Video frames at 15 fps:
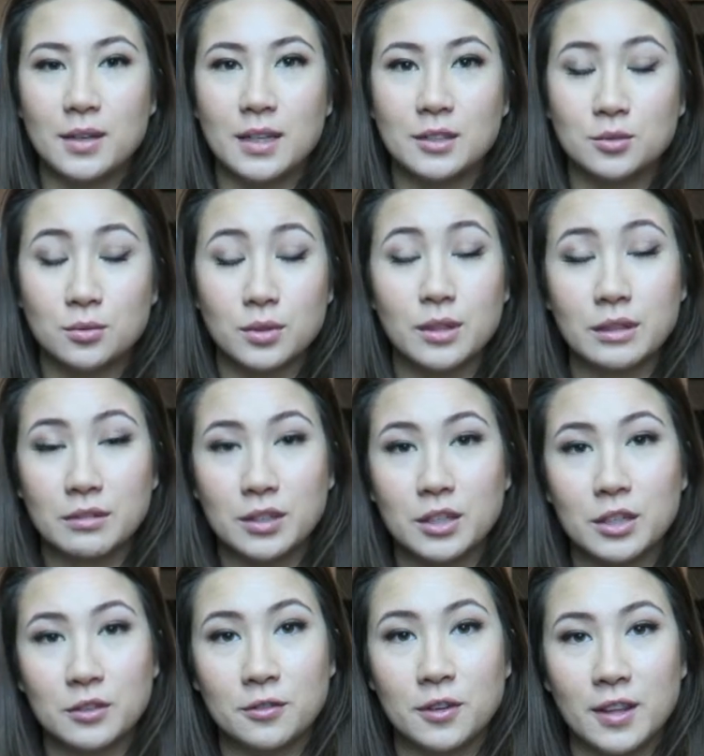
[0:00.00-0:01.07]
It's really, really
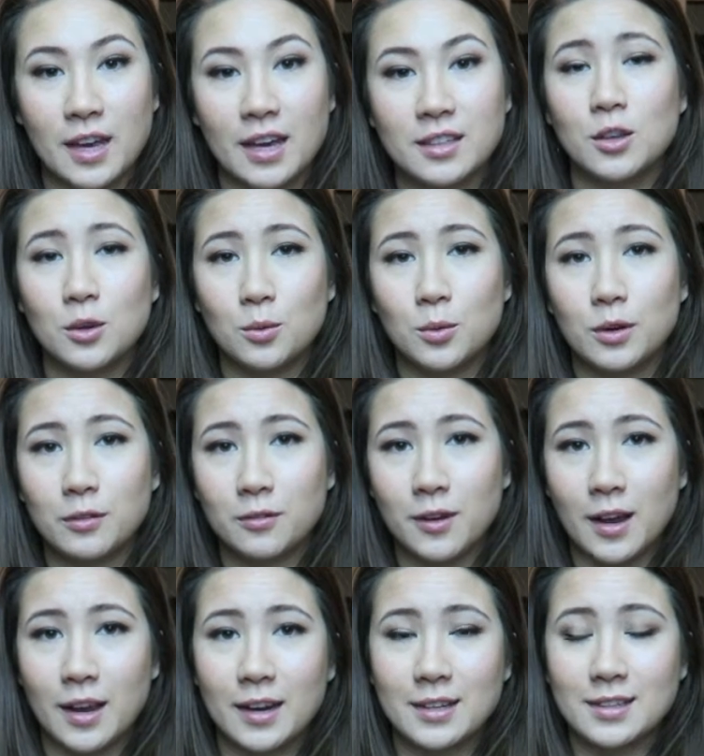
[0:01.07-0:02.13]
good for that. You will
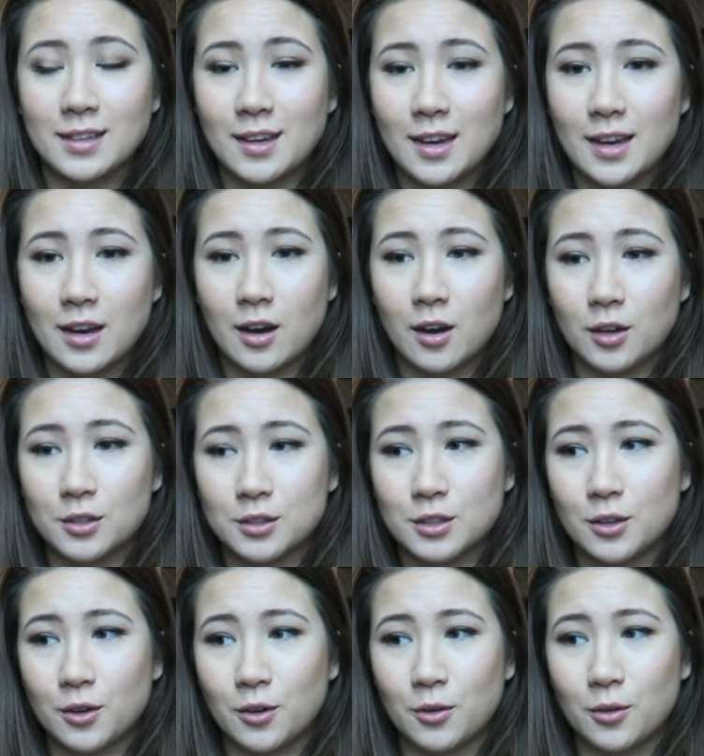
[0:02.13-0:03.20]
find
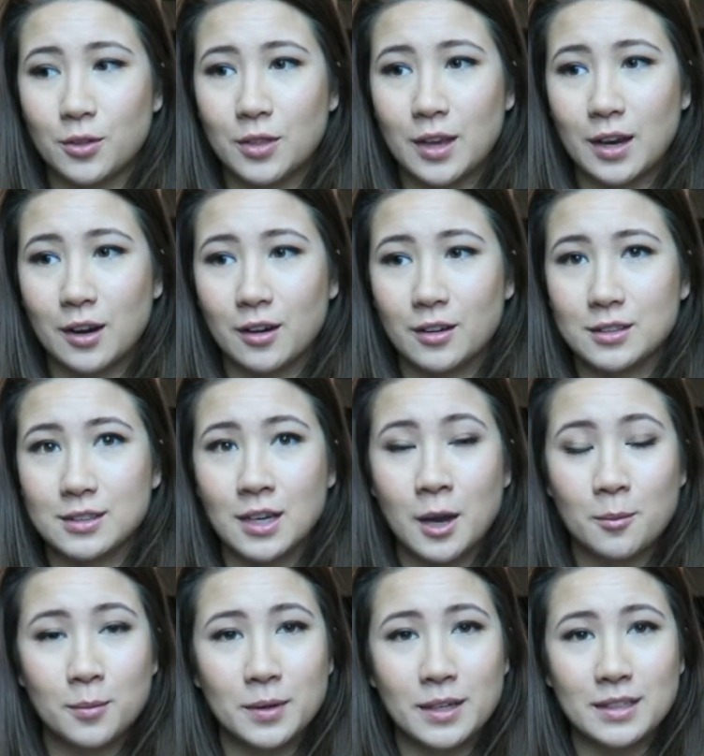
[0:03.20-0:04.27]
also there's
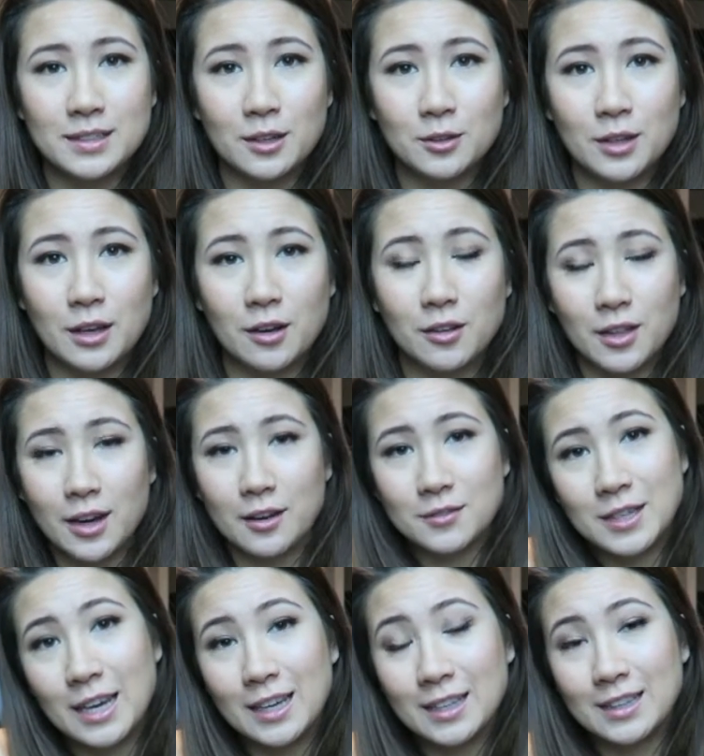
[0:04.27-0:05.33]
companies out there that have
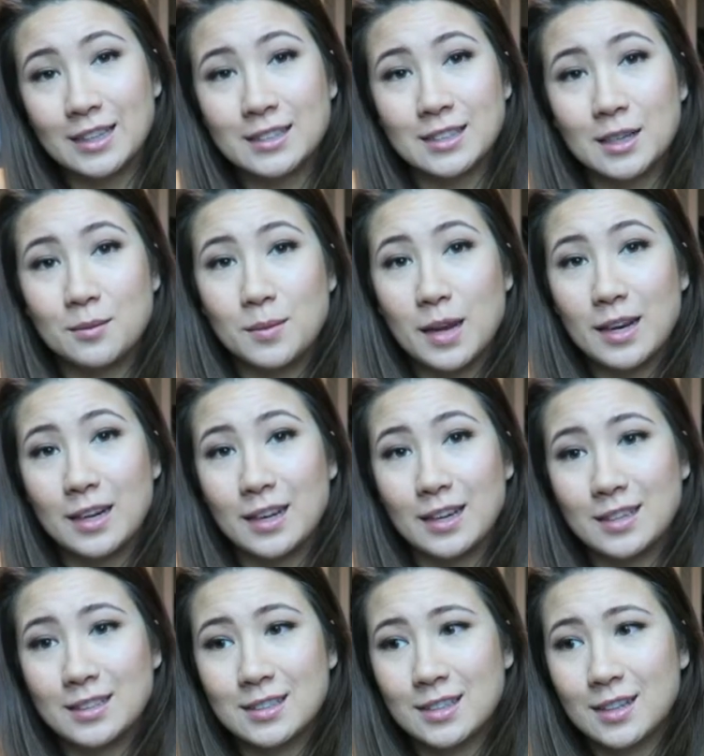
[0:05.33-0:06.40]
taken this and made
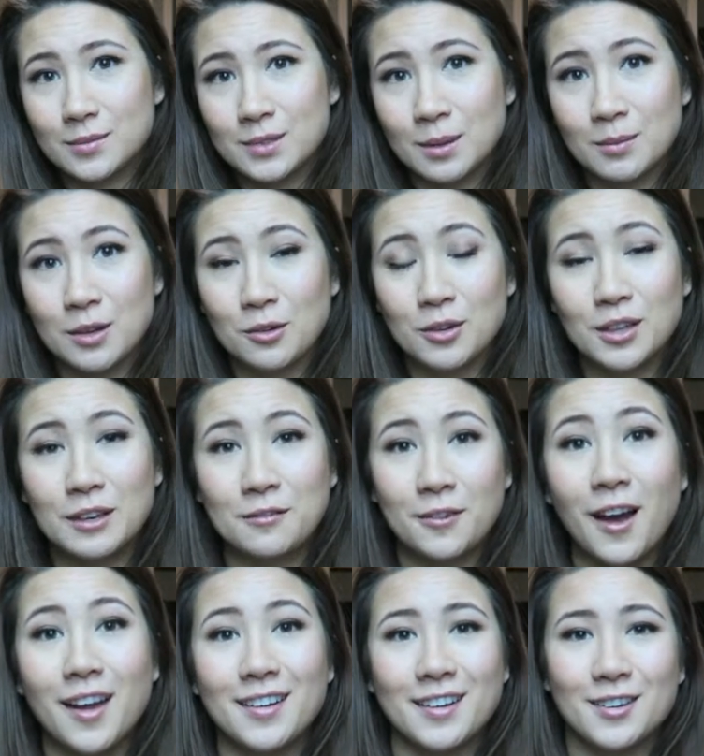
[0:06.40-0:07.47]
it something really
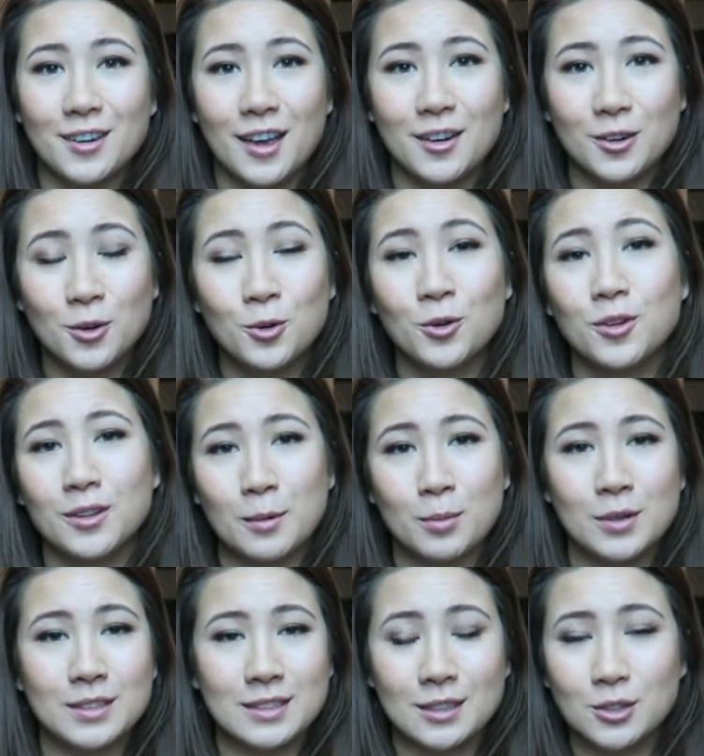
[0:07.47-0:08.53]
fun and cool, and they
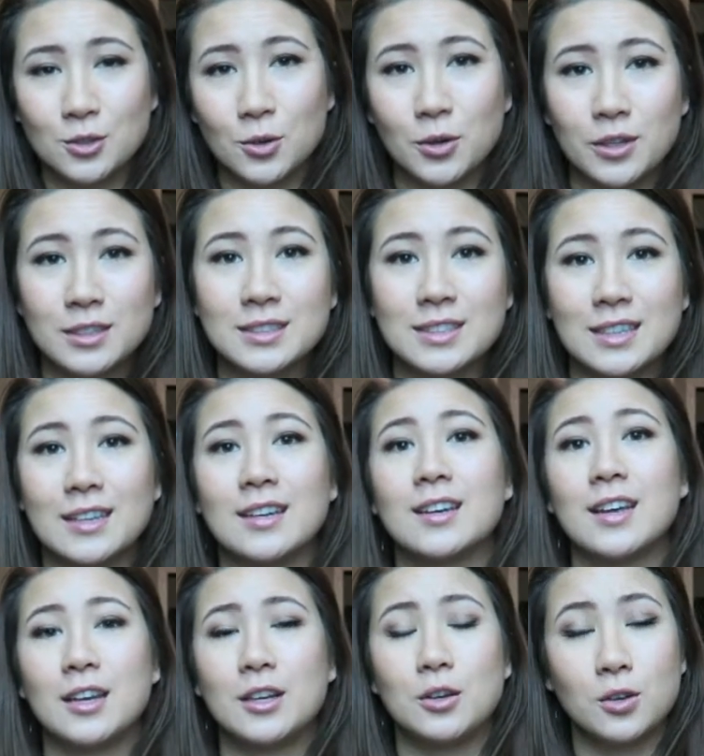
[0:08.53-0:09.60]
put essential oils in
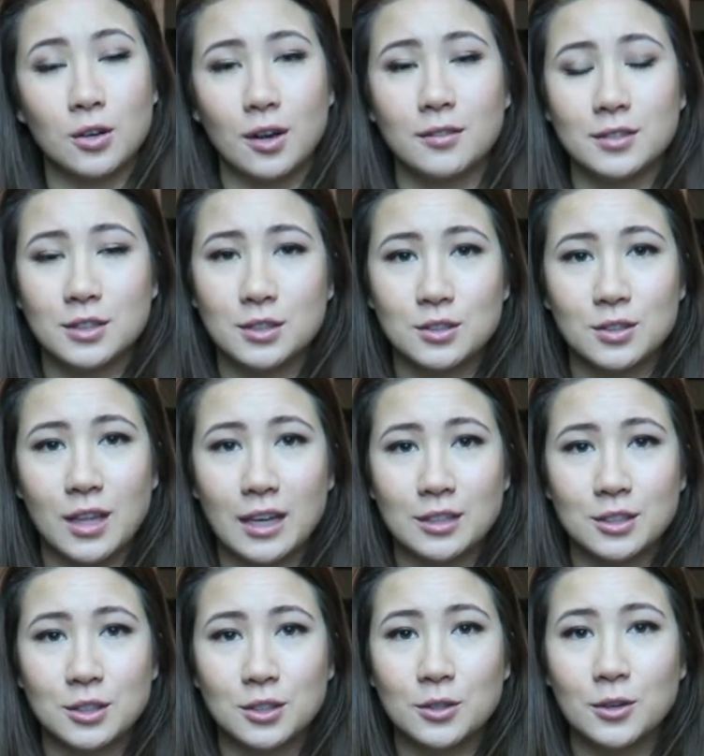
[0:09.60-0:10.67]
it, and you can obviously do that
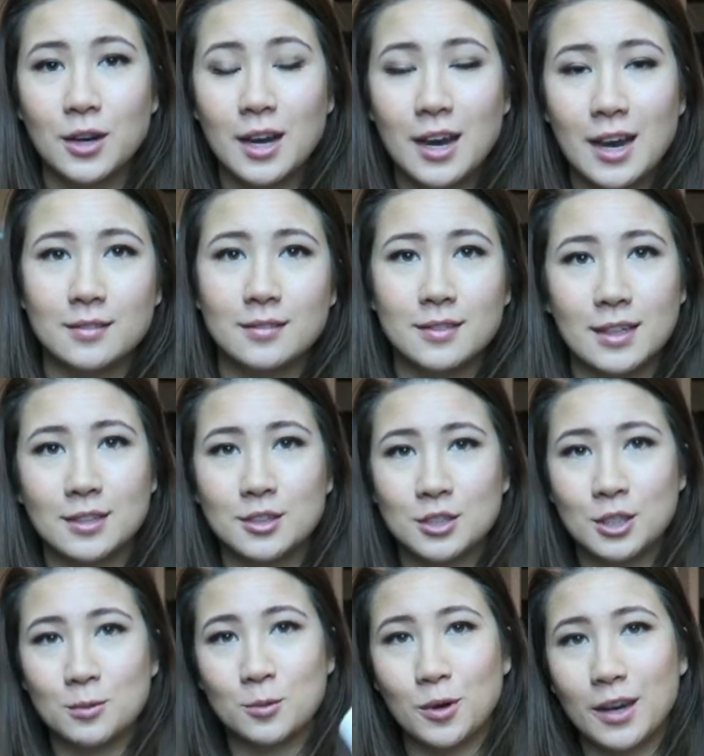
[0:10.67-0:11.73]
too. A nice
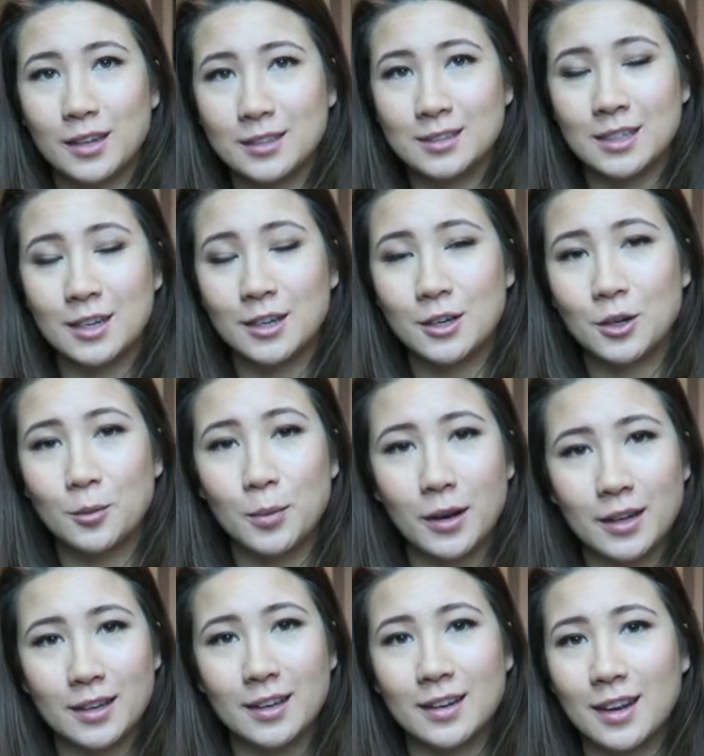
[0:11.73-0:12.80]
cheap way is taking your
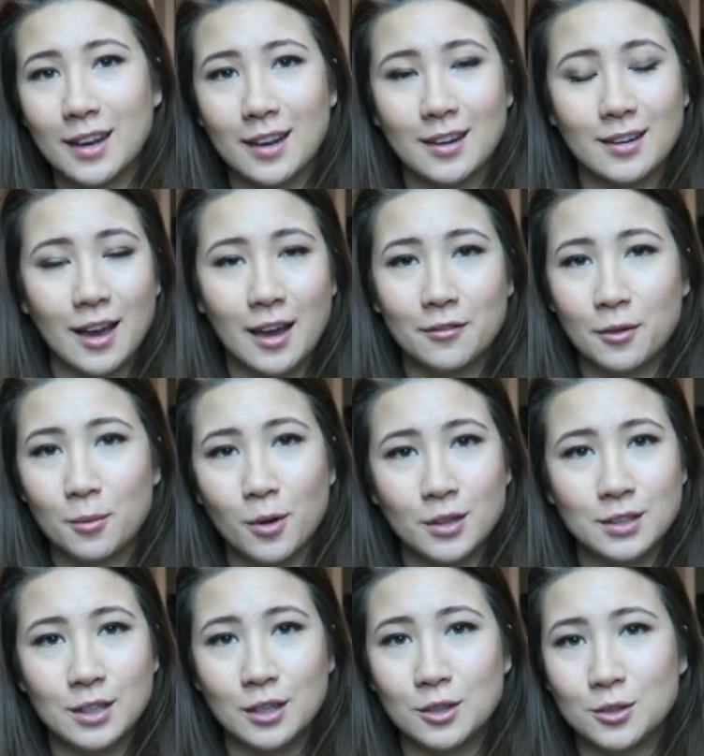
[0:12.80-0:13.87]
bucket and have a
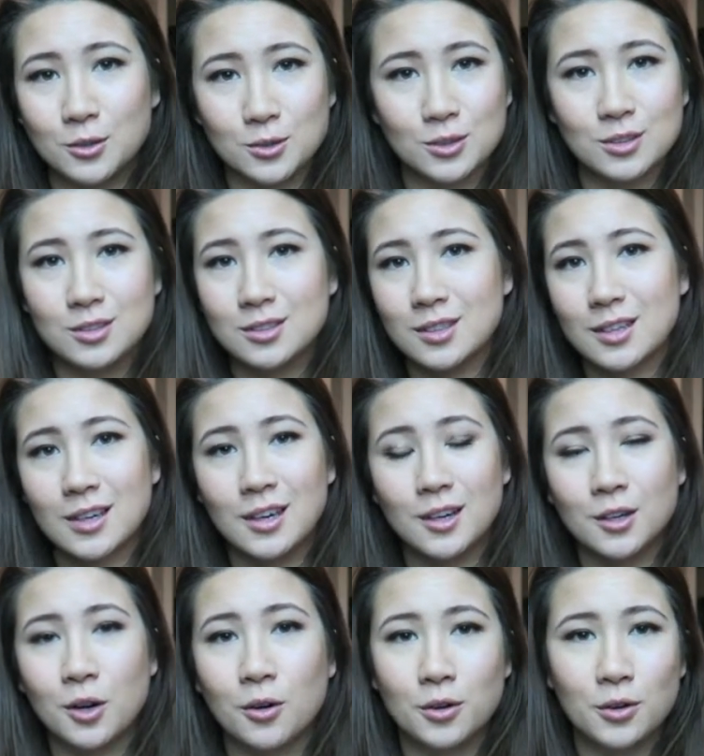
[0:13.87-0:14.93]
multi-use
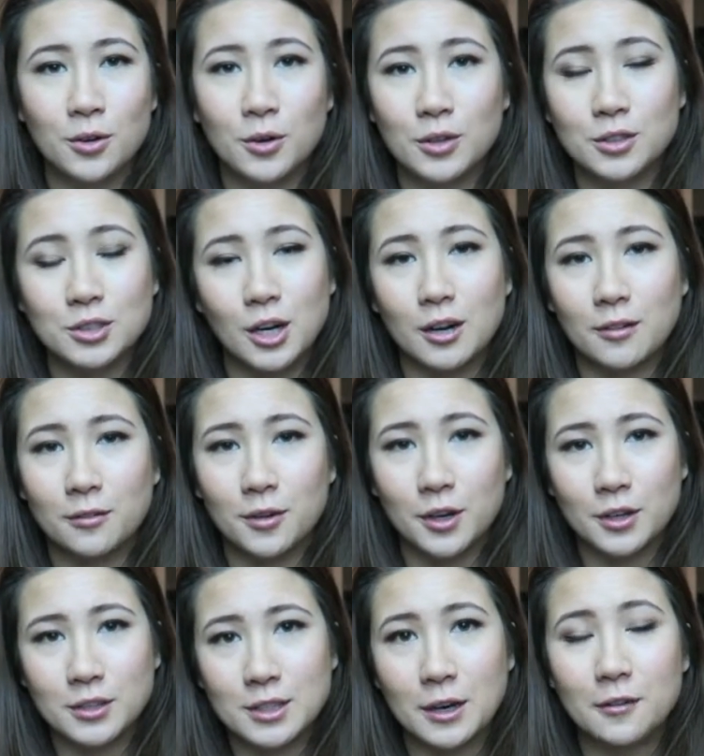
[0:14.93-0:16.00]
coconut oil jar for
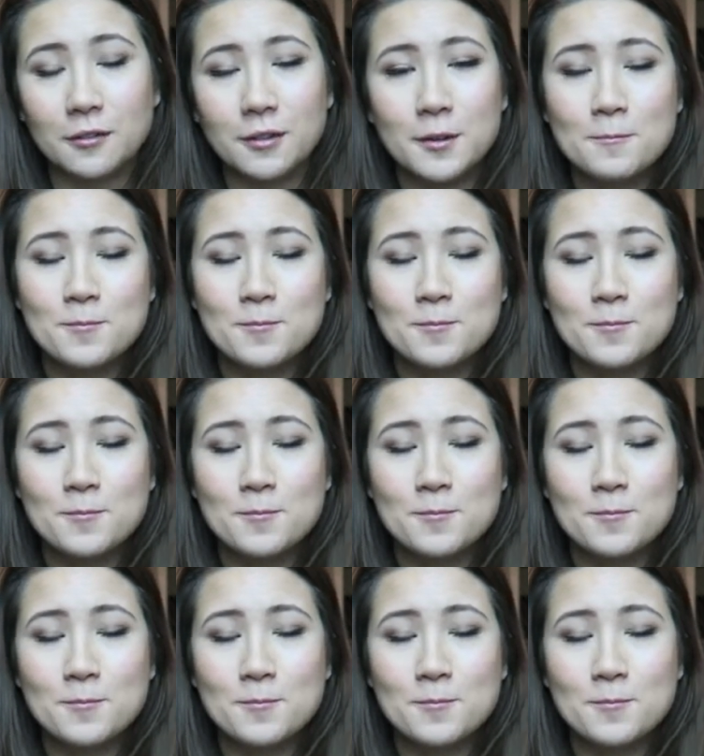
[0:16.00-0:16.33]
yourself.